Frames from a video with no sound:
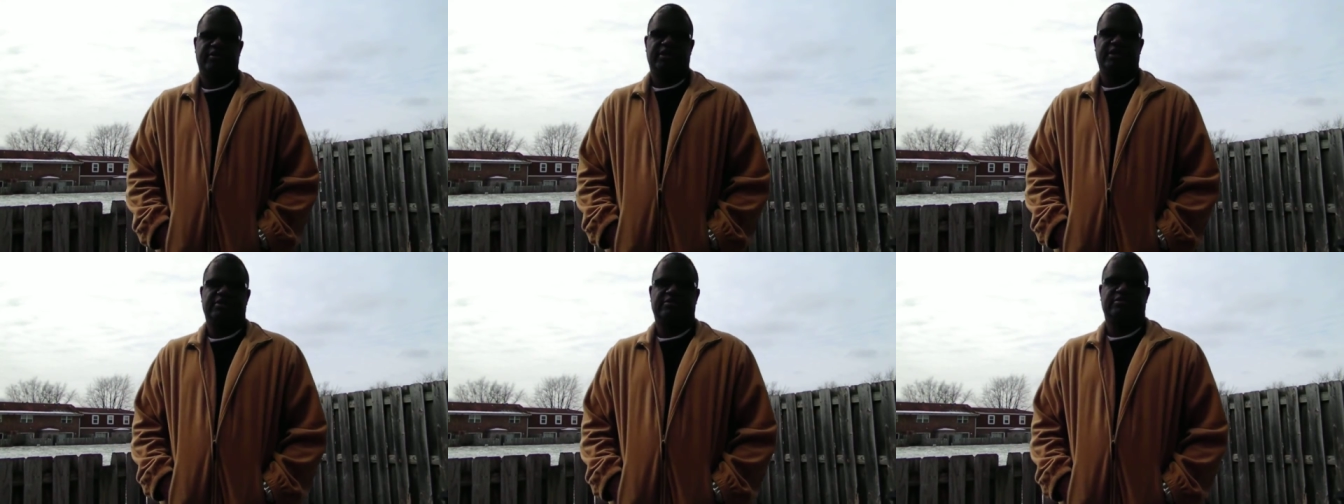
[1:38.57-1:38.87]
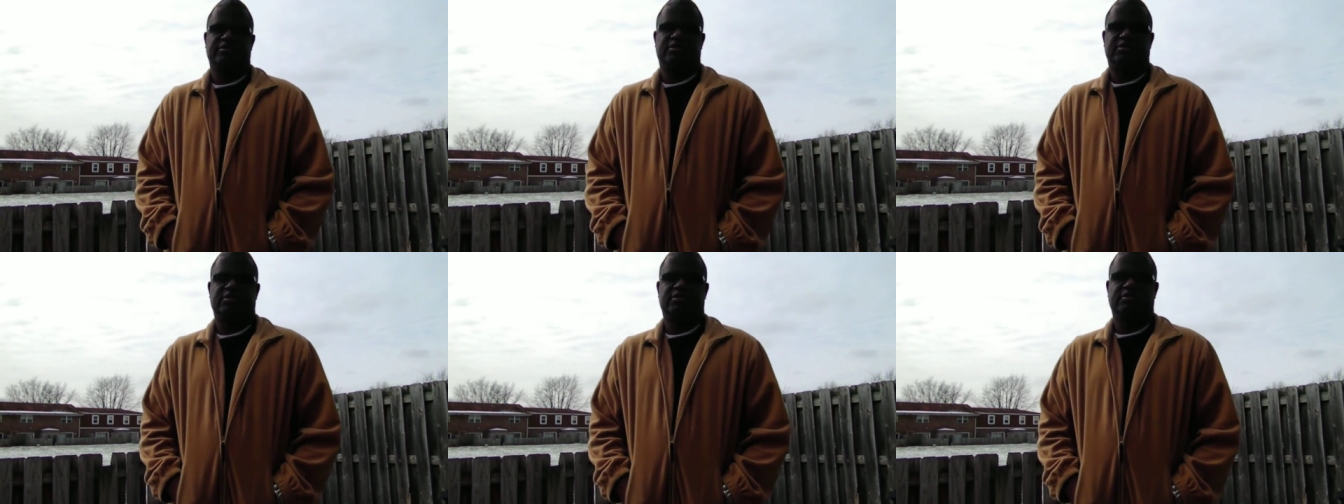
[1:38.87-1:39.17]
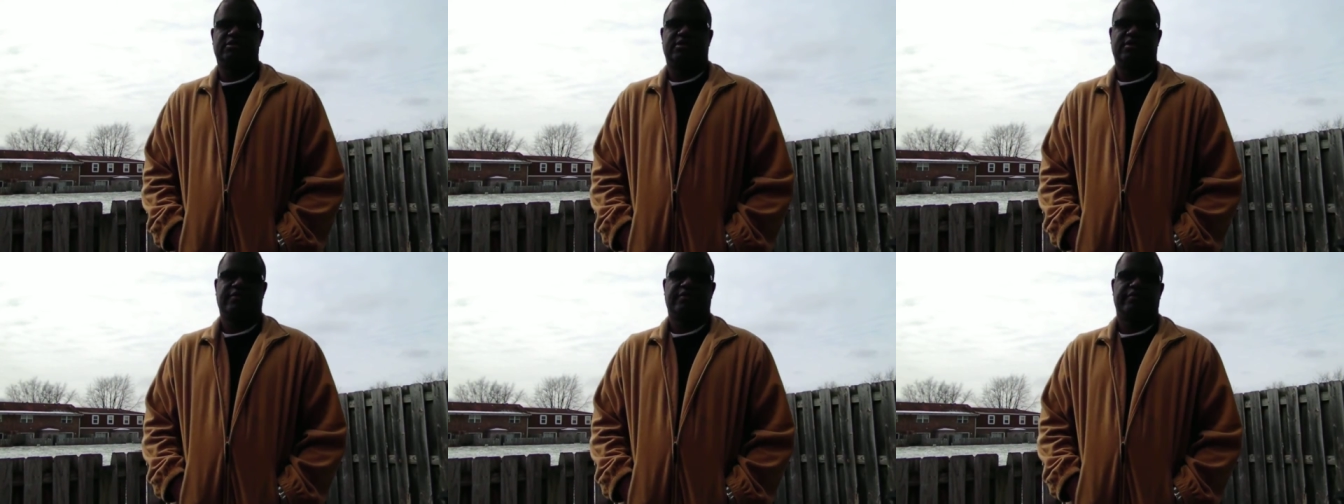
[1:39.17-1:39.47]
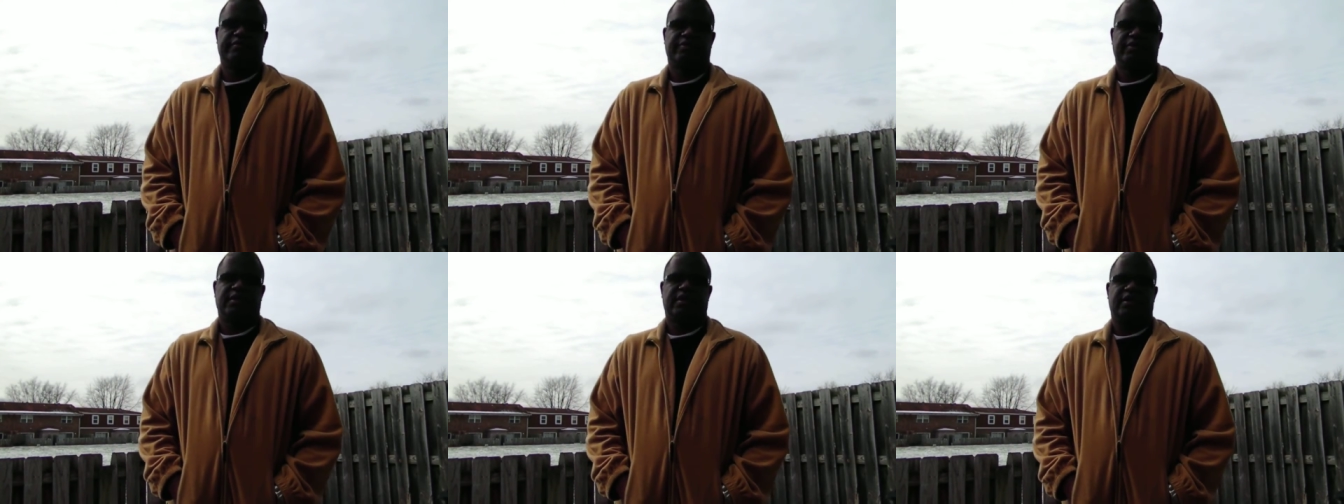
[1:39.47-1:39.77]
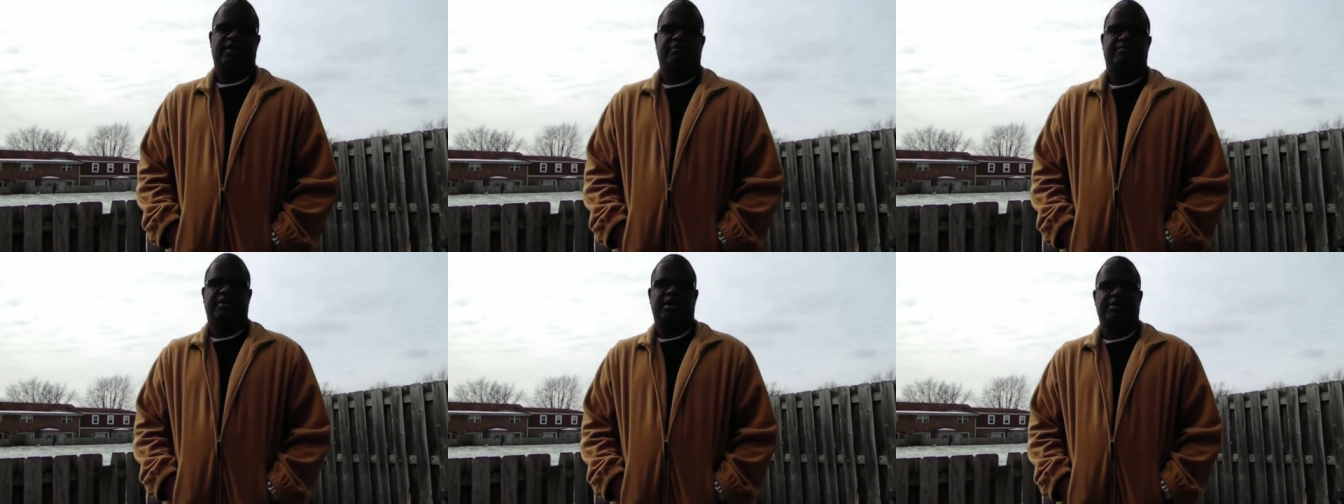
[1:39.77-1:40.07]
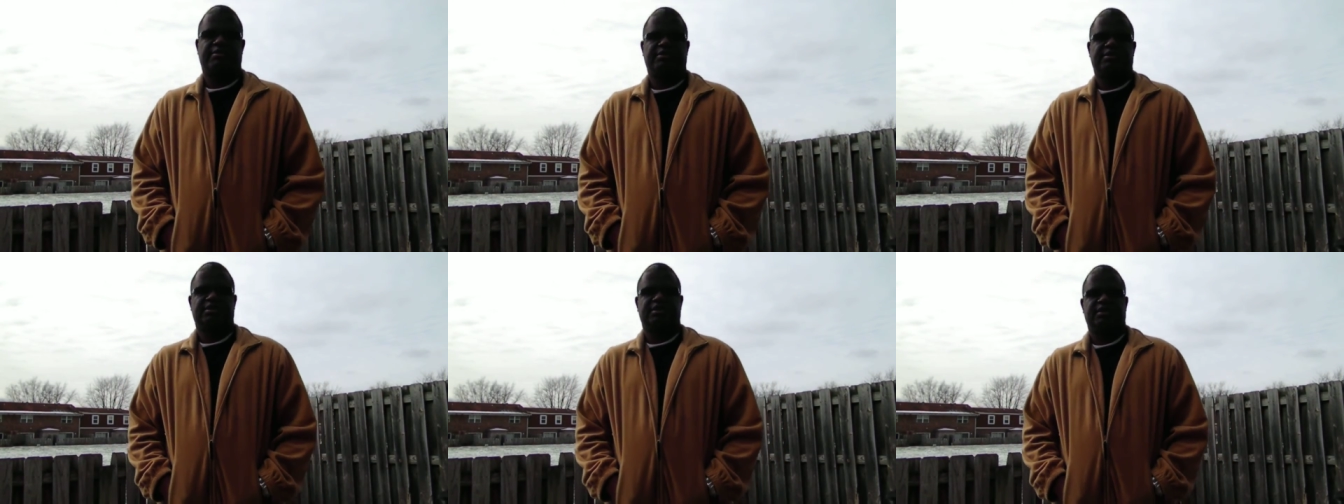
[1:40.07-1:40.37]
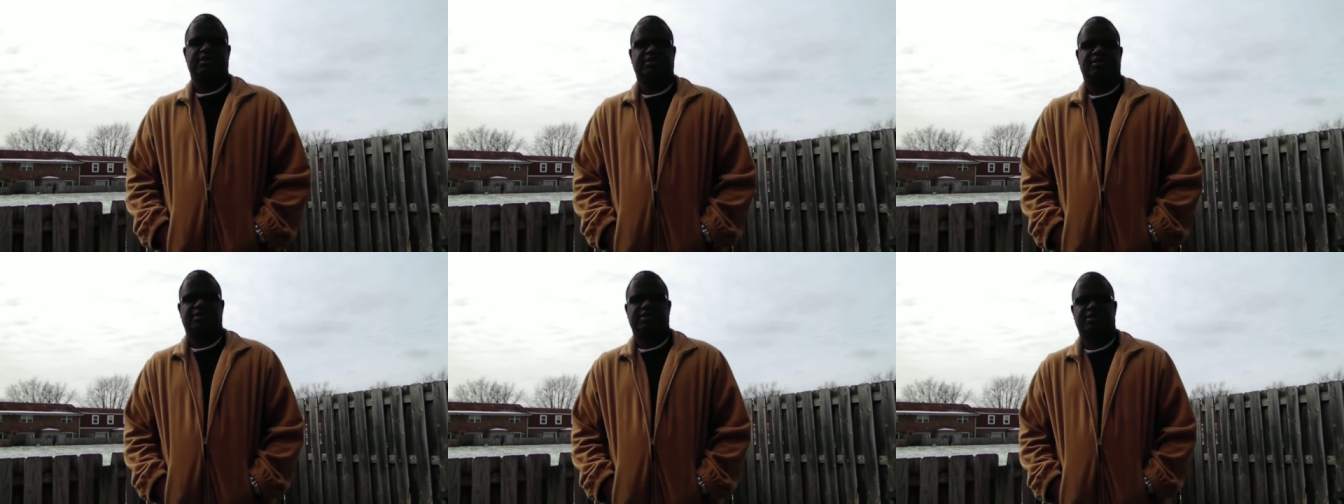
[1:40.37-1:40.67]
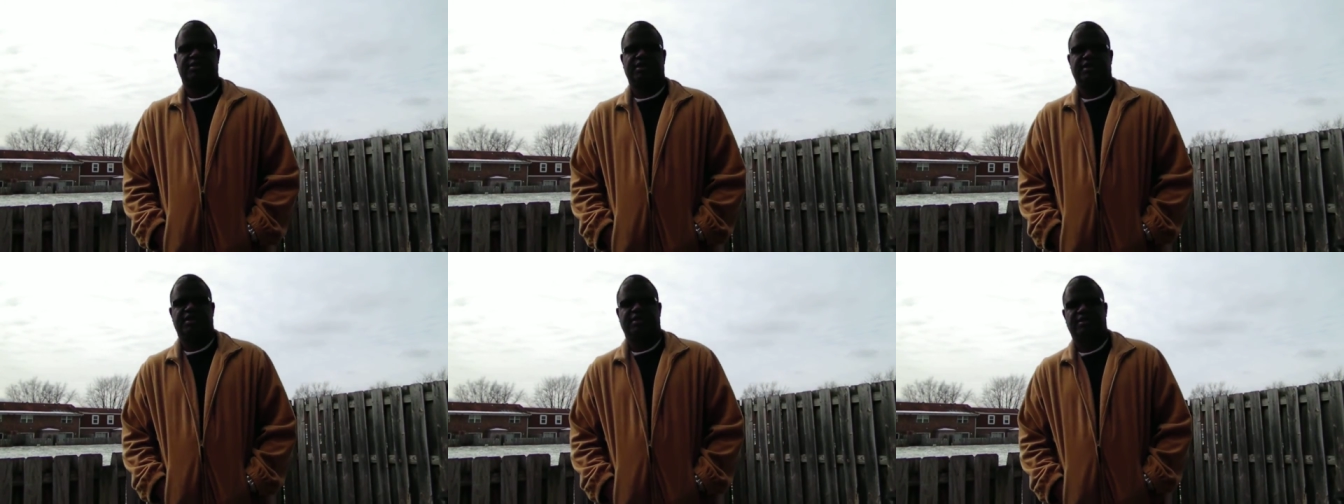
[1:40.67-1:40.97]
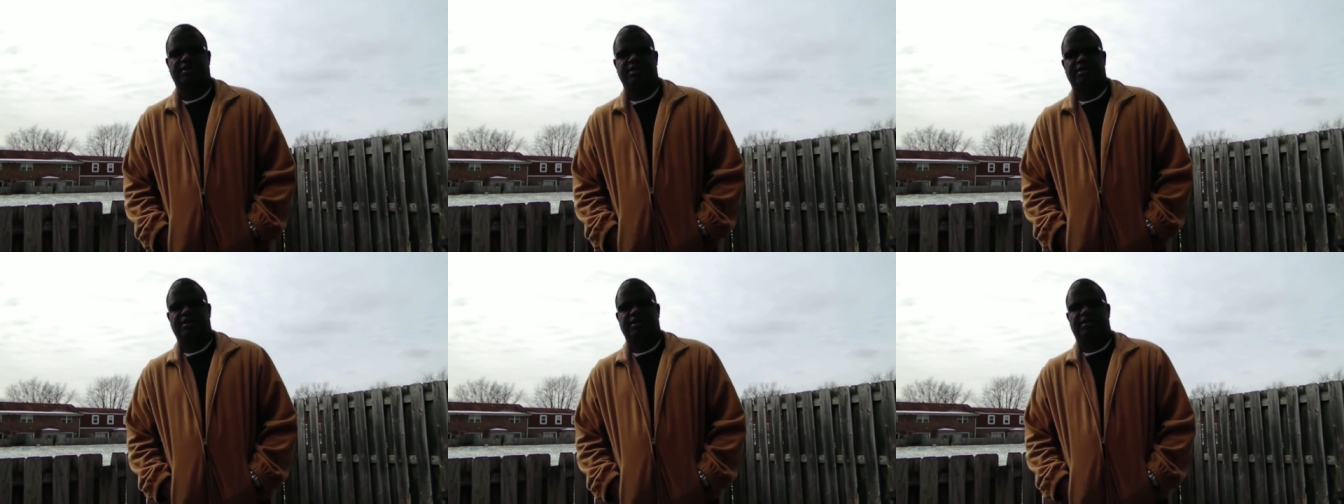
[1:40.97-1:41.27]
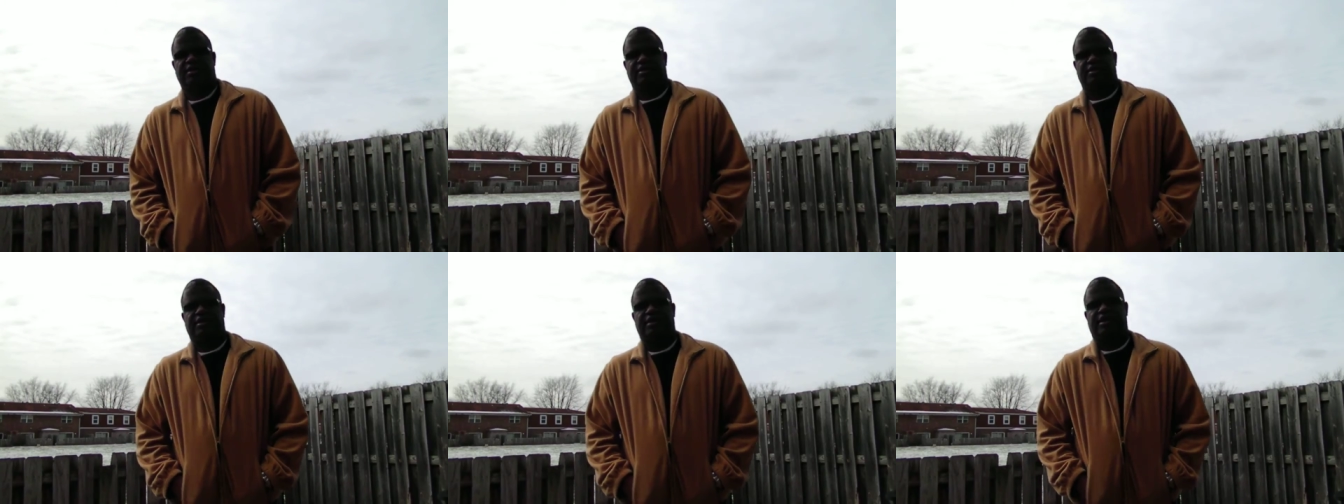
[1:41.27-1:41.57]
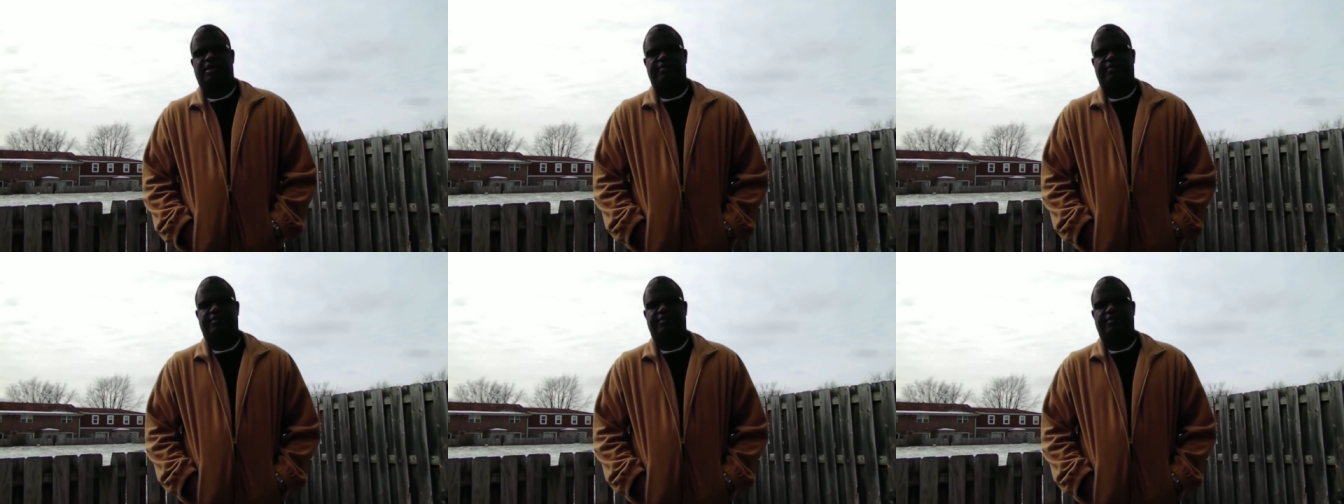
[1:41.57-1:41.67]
he was doing. And the Bible tells us that God